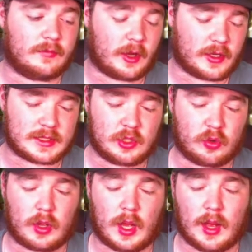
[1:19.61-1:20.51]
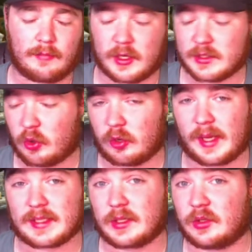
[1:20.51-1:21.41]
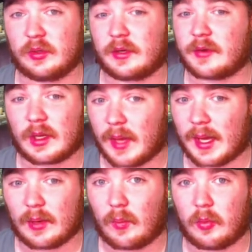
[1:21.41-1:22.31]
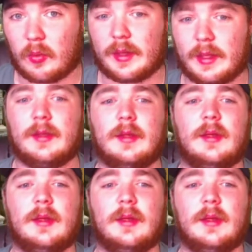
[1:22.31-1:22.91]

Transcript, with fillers: various uh, various quarterbacks, including a running back at one point.